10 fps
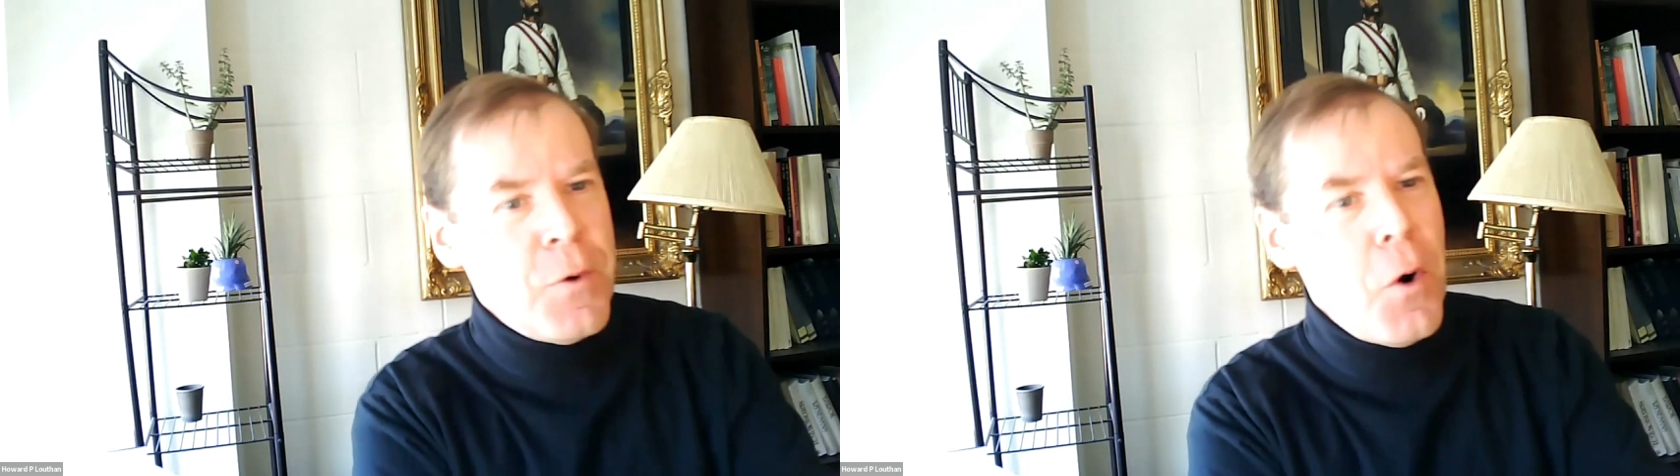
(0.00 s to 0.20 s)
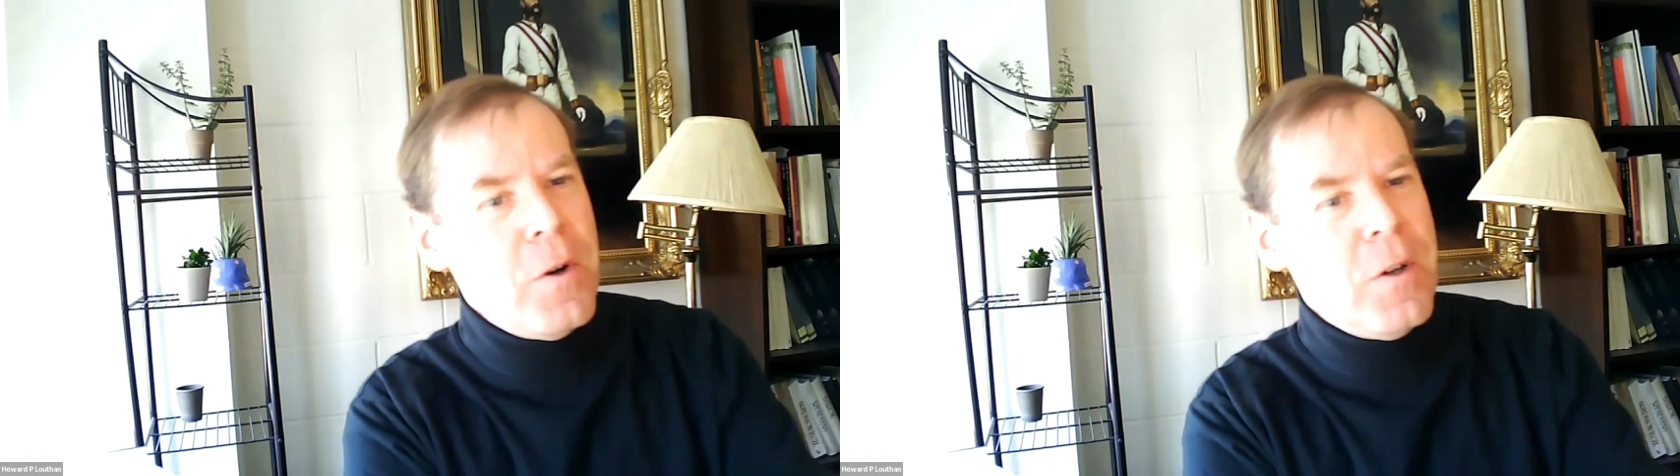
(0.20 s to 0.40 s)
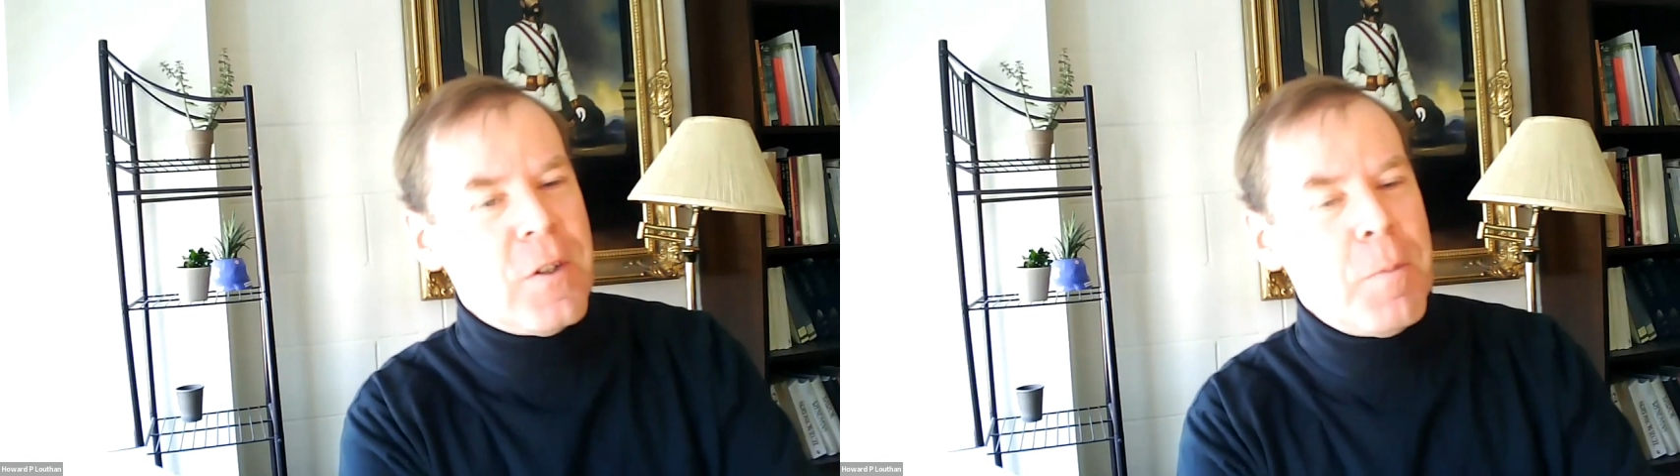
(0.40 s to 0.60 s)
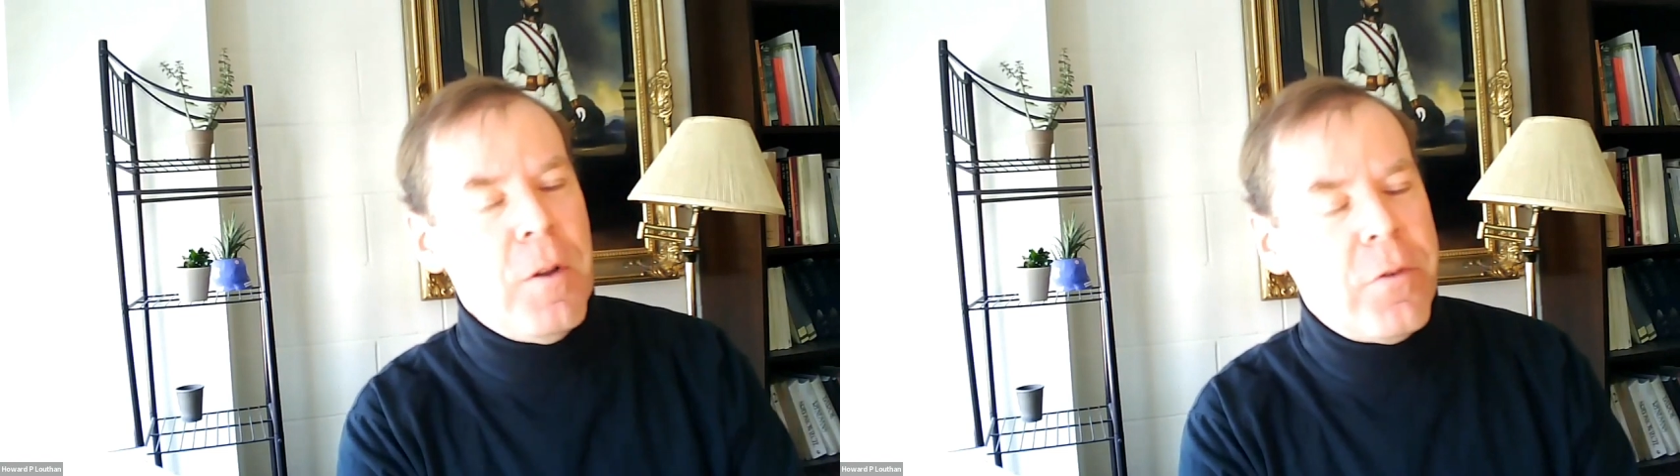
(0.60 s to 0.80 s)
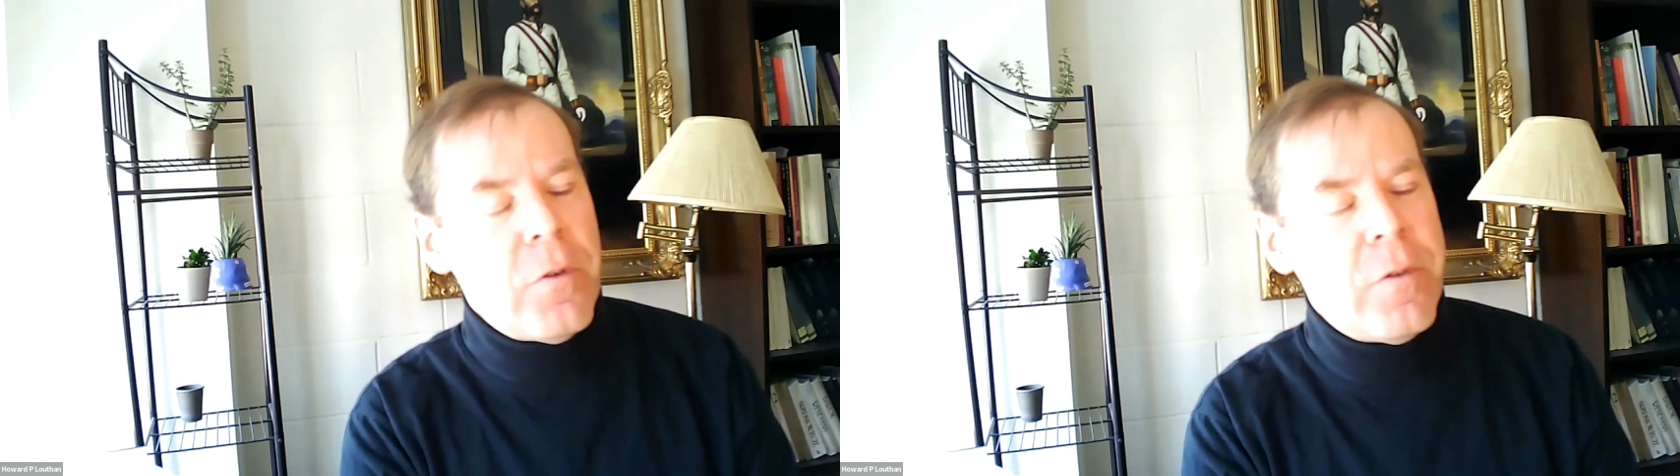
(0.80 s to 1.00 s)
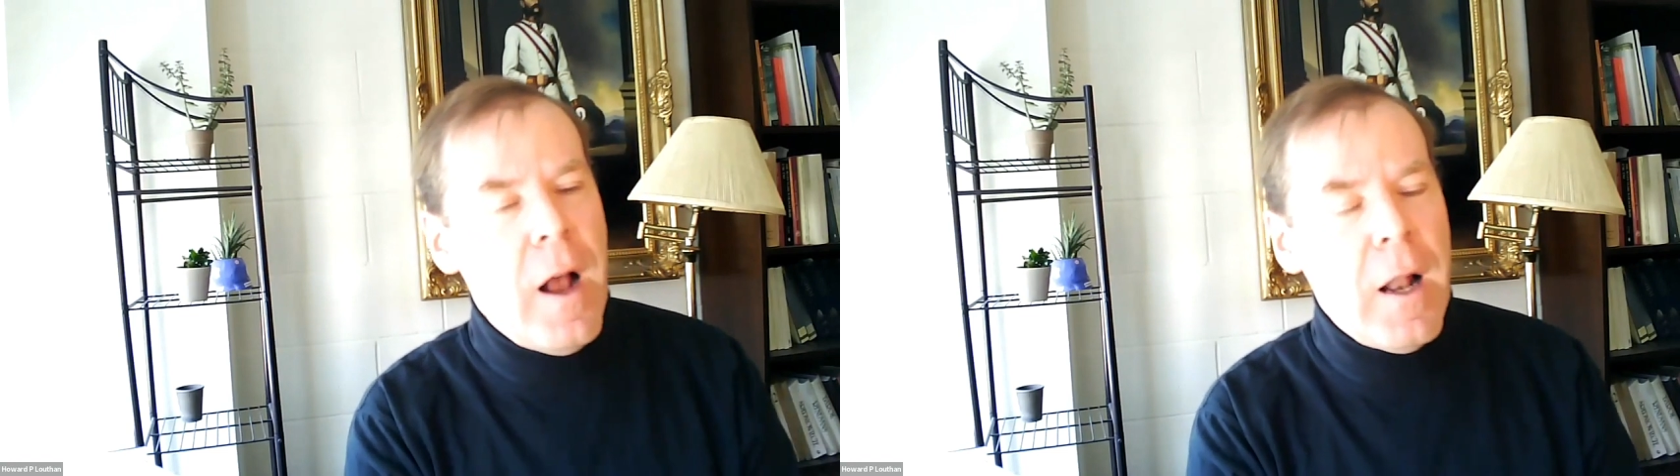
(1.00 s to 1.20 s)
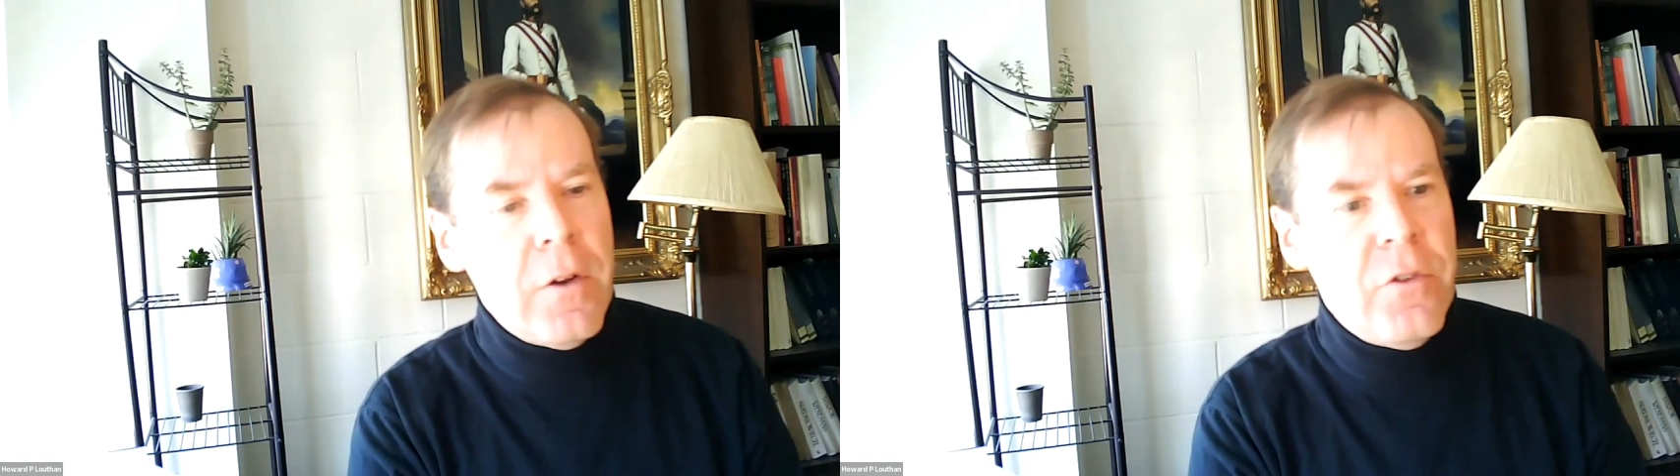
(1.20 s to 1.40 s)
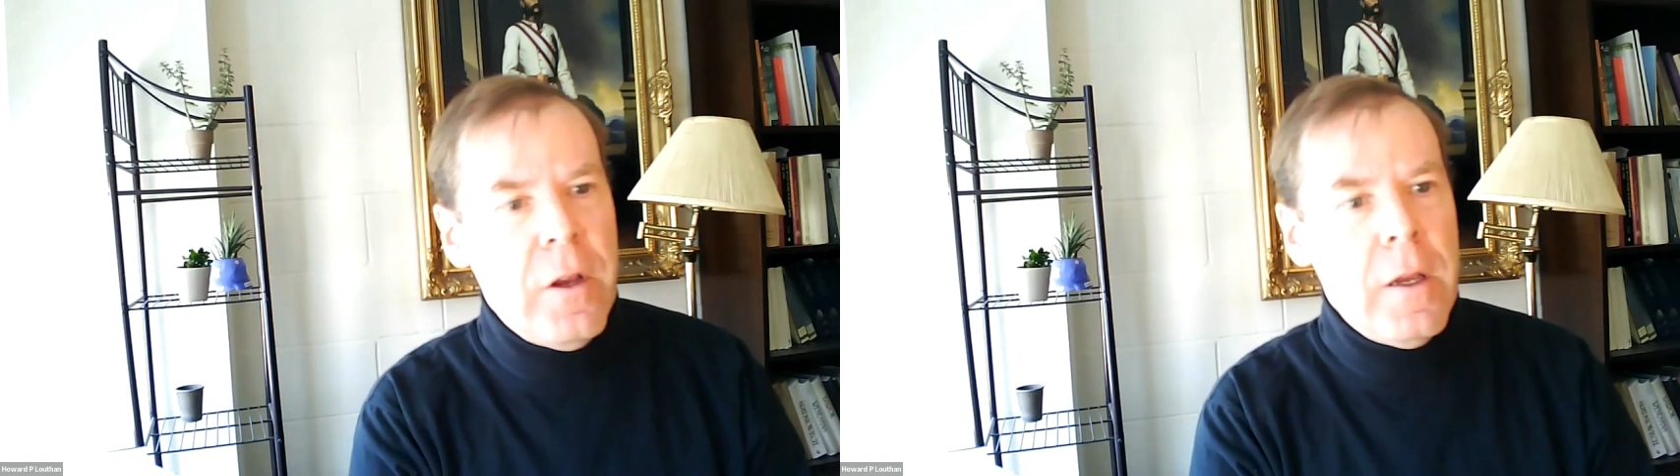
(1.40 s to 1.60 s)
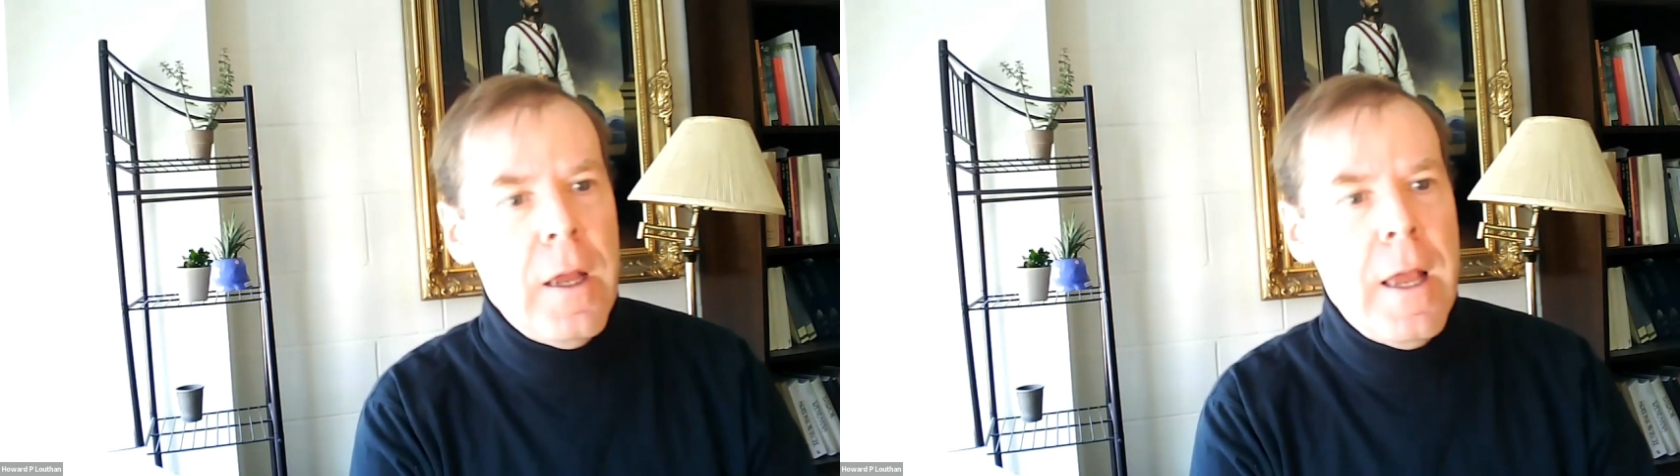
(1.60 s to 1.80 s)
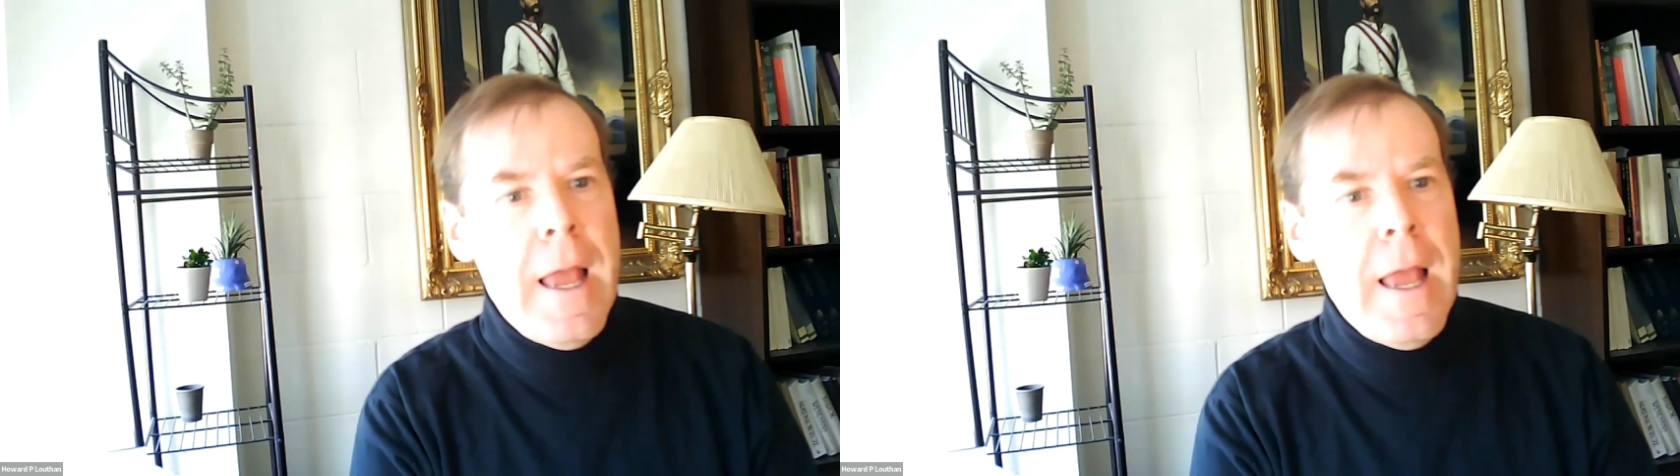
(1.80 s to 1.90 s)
your own discipline, sociology,